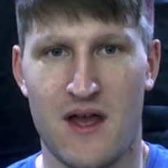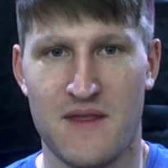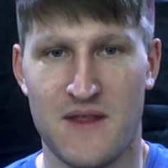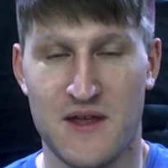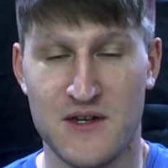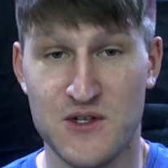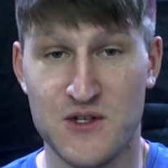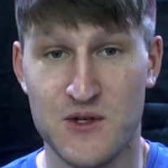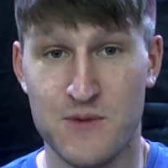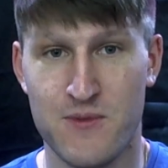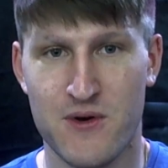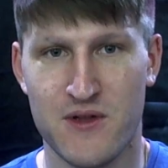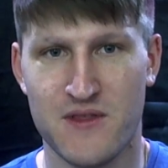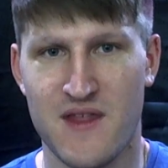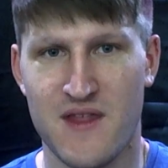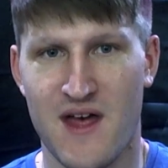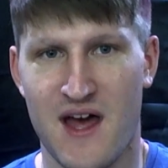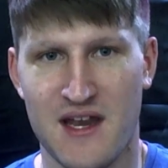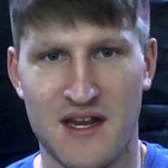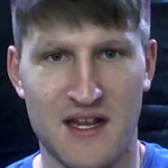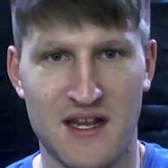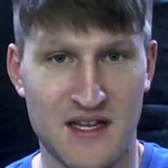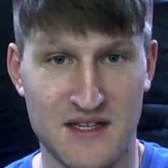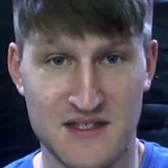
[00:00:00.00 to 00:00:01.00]
and they do put
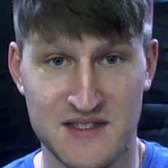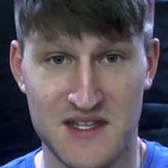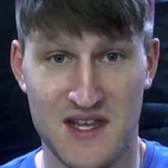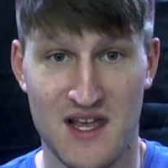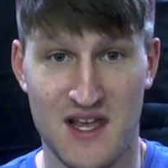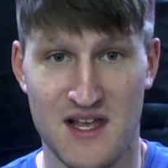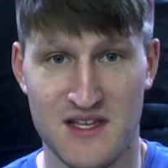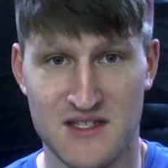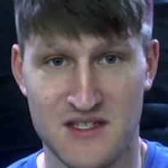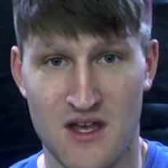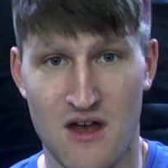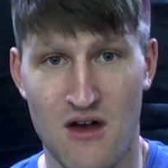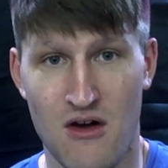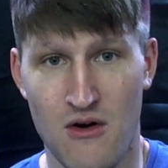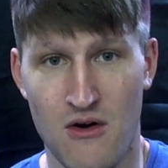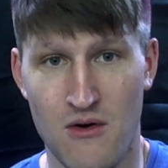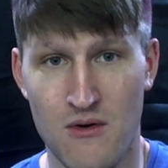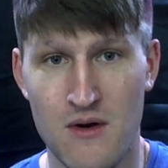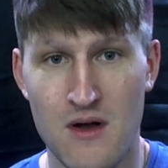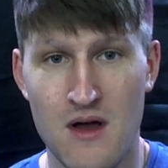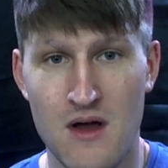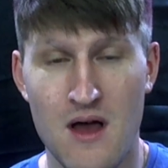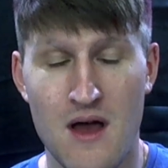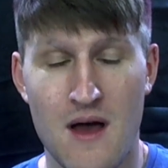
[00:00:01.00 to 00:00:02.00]
that in
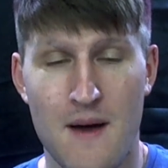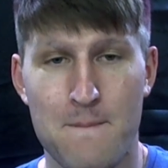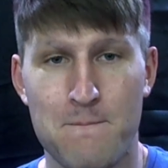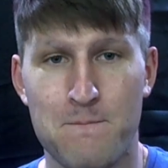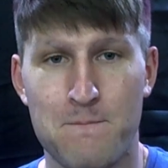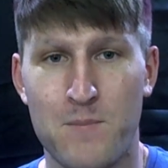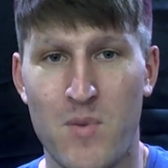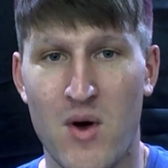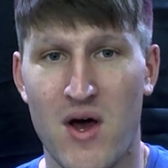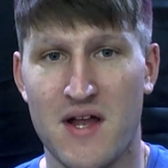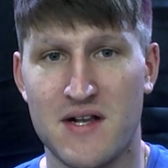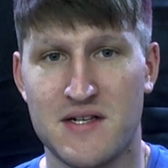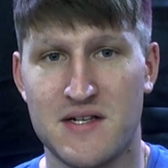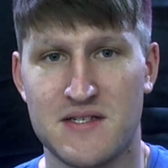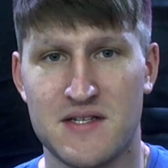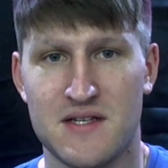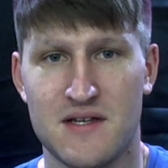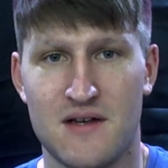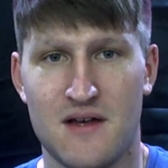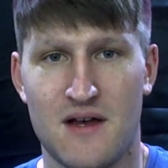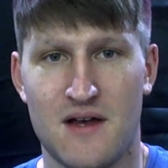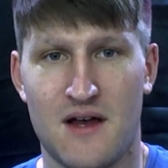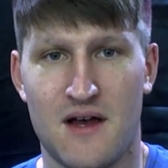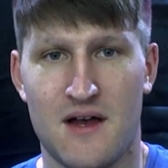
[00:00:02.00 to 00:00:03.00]
CSGO, but
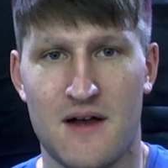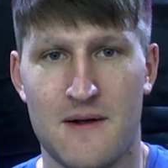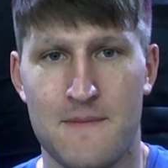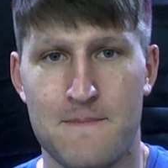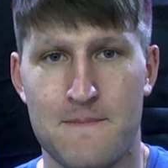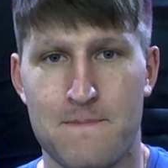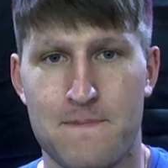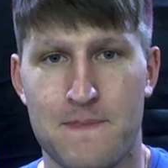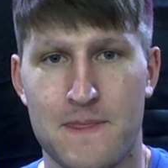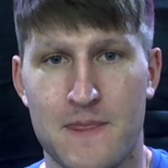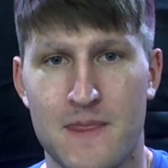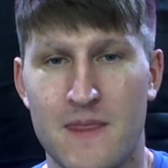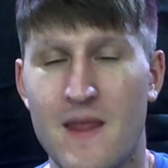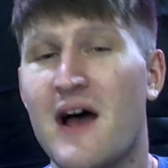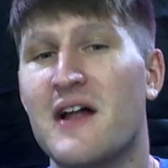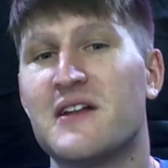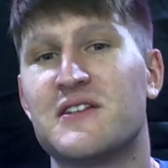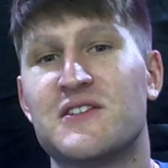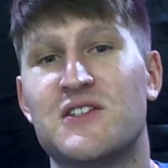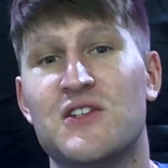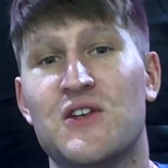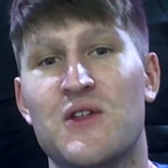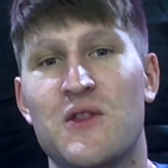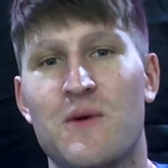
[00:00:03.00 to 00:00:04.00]

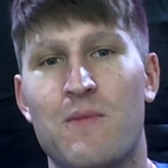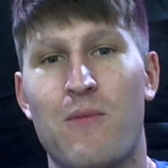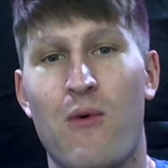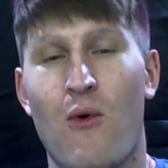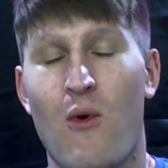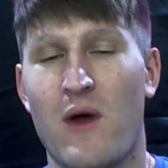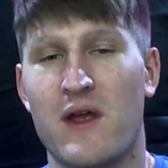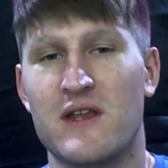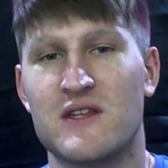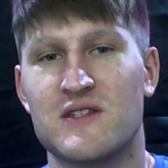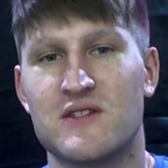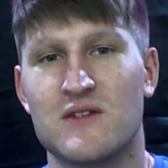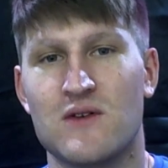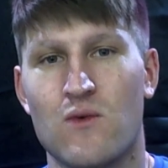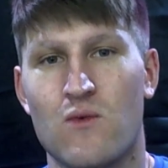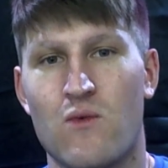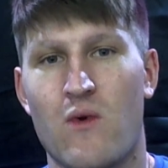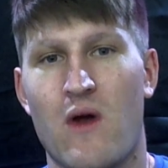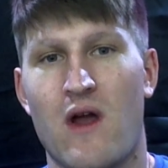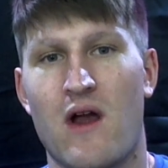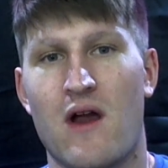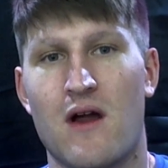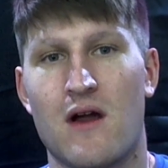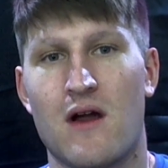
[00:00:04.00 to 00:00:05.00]
not to the point
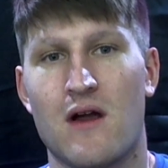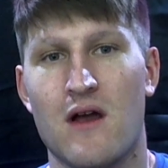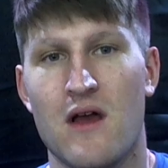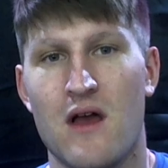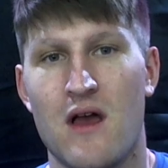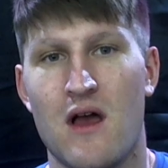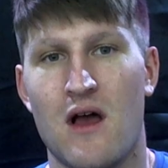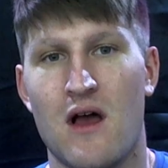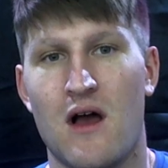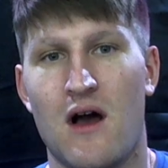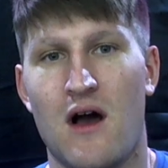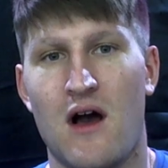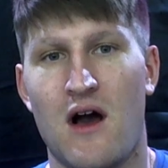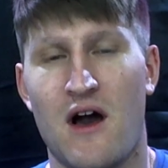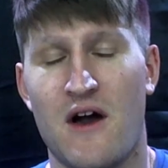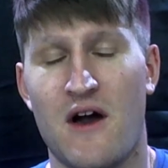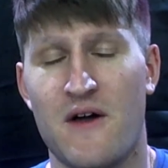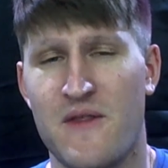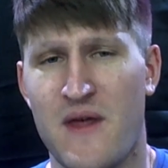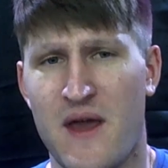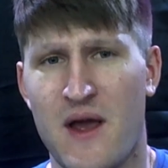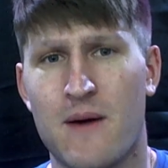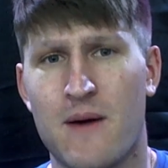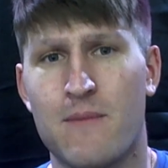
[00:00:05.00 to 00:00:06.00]
where
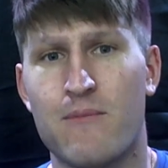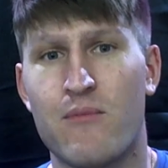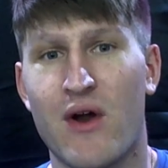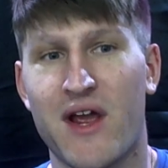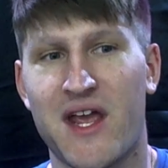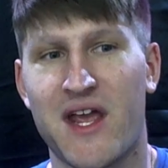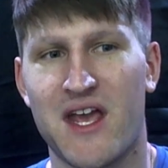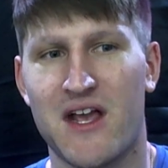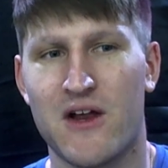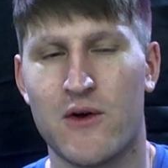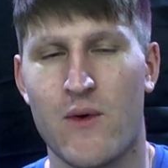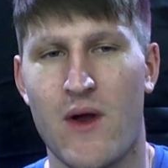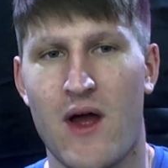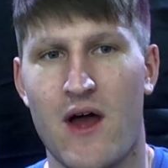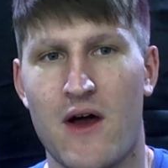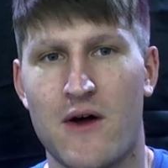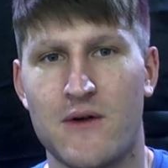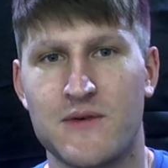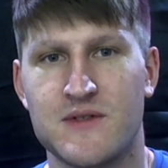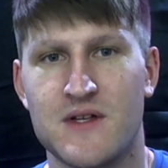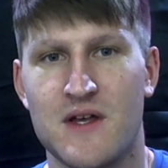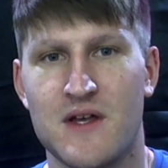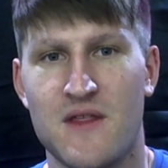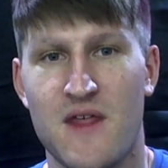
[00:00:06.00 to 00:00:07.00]
they are breaking
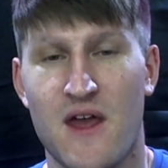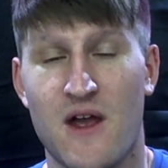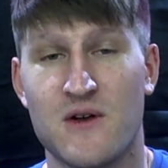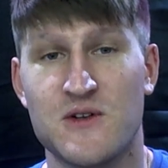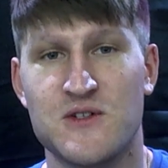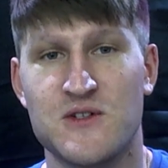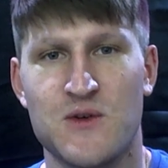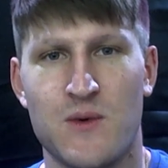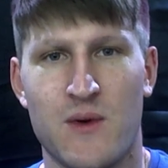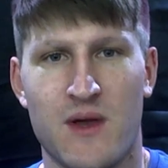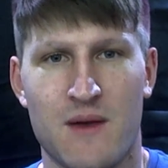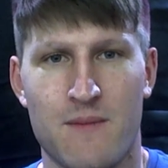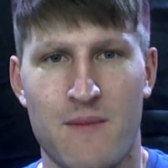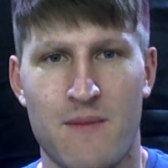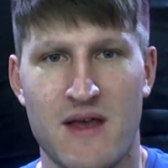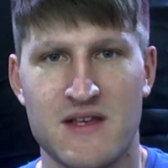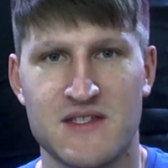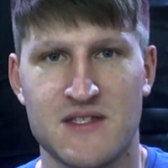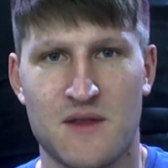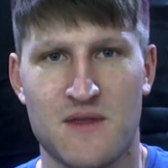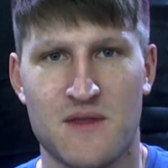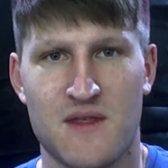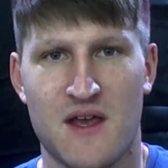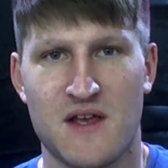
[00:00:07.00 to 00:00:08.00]
ground. They are doing
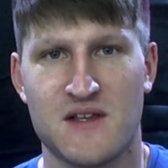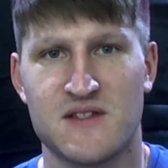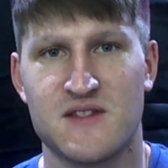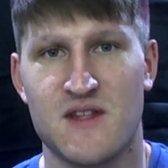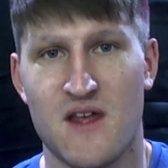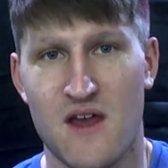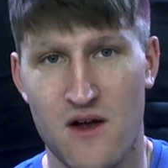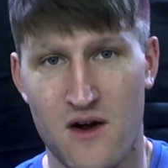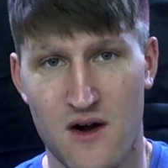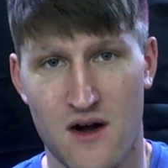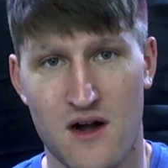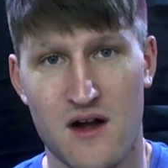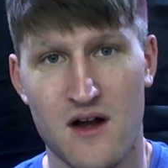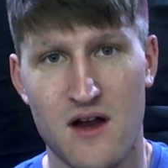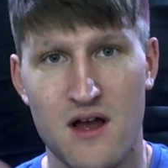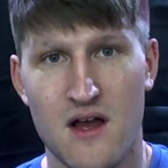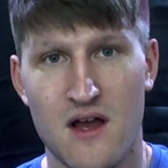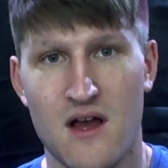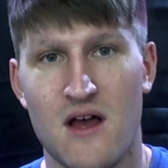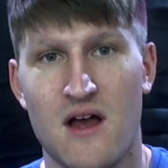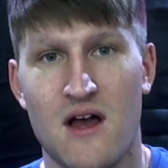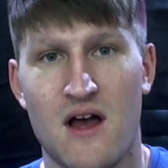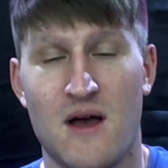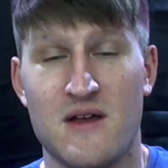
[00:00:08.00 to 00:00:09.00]
amazing things. They are
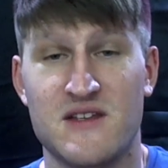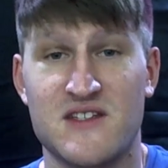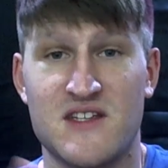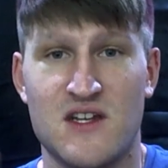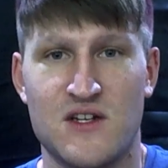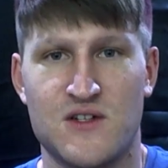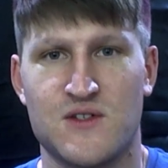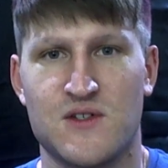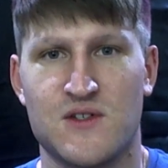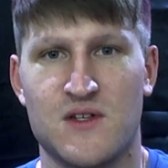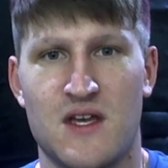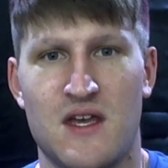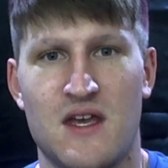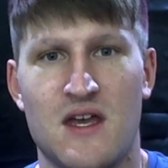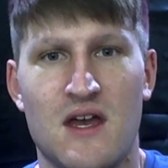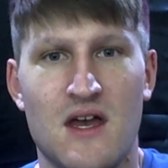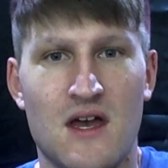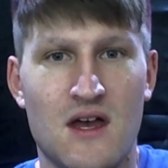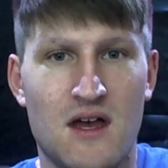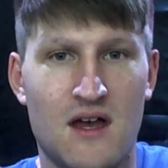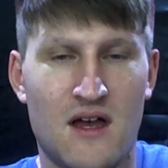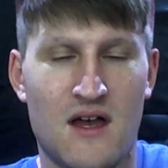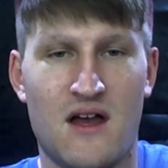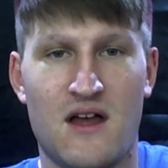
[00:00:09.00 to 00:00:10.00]
essentially
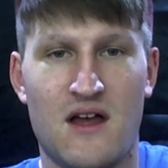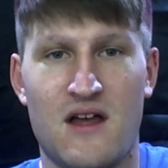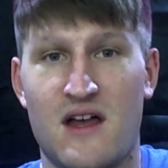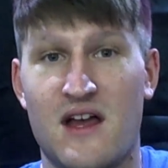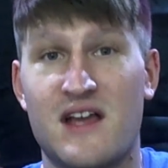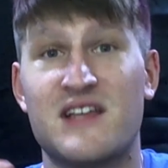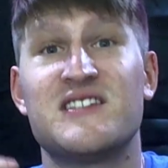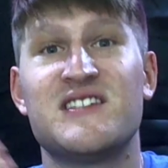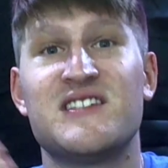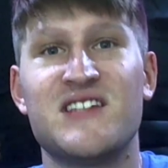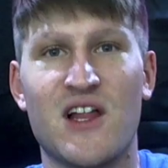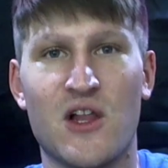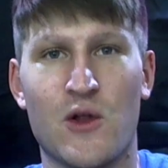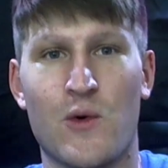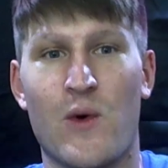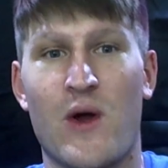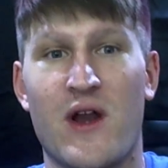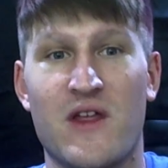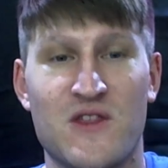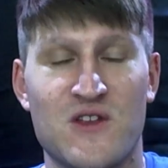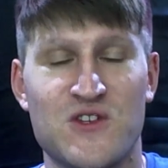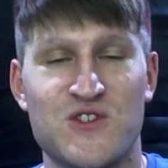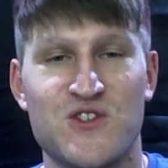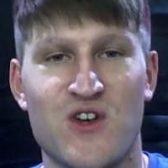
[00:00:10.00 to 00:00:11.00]

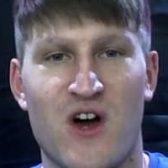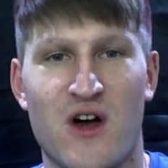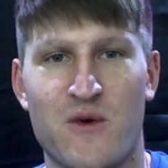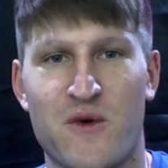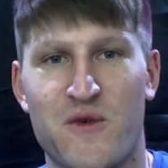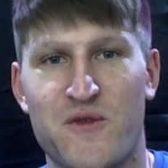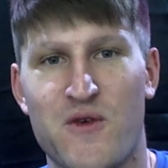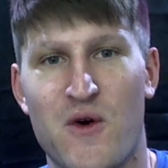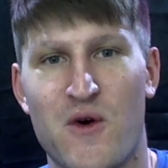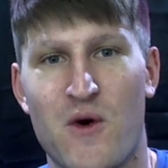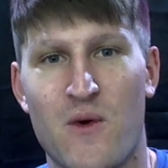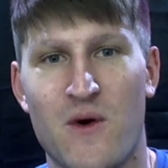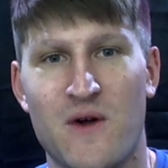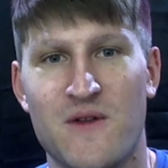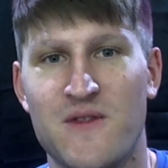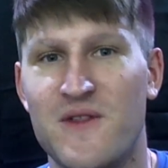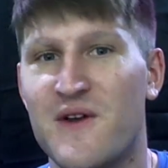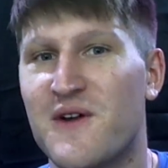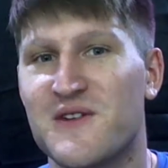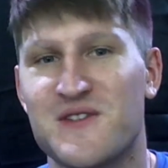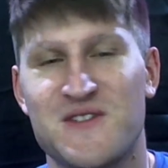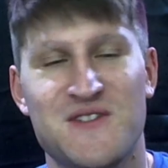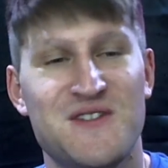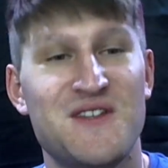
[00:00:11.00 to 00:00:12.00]
accelerating the genre forward.
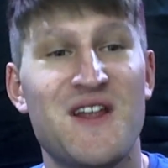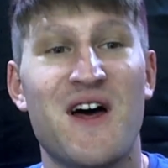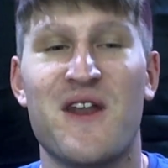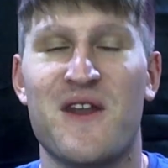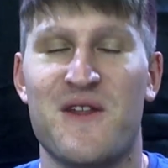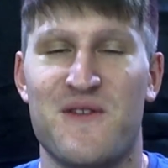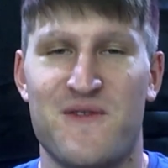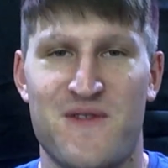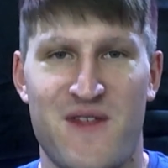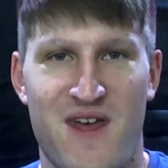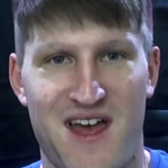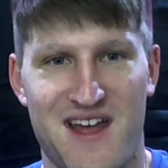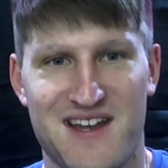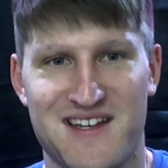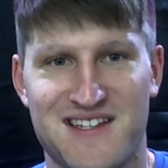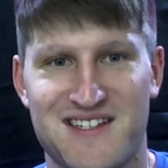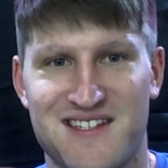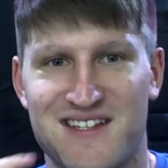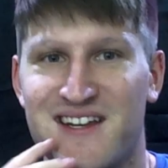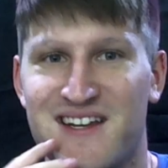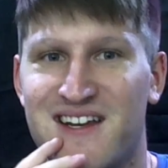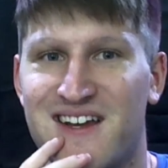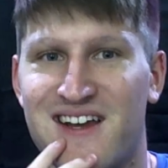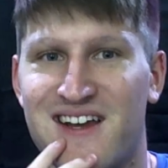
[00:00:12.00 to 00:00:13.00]
There's none of that.